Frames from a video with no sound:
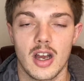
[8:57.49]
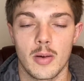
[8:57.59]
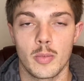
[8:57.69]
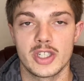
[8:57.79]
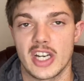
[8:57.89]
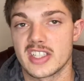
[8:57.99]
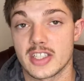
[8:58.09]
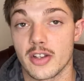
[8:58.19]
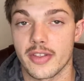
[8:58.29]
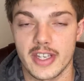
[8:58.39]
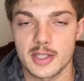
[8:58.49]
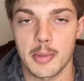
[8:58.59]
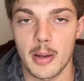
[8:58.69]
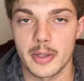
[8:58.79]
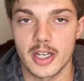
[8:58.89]
which I still think is
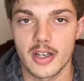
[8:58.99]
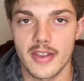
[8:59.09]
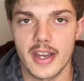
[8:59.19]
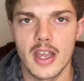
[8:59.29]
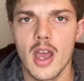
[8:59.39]
probably a good thing.